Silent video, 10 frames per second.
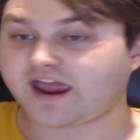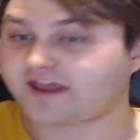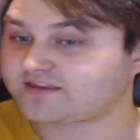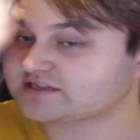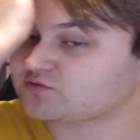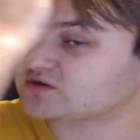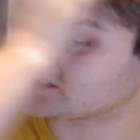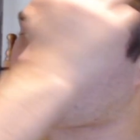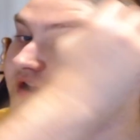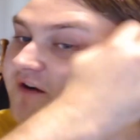And this was
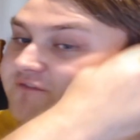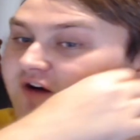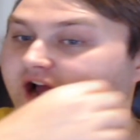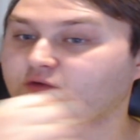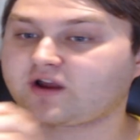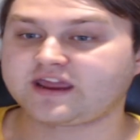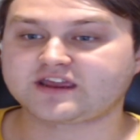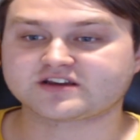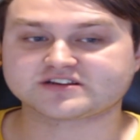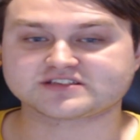not a fight where
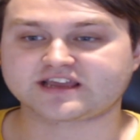he could just,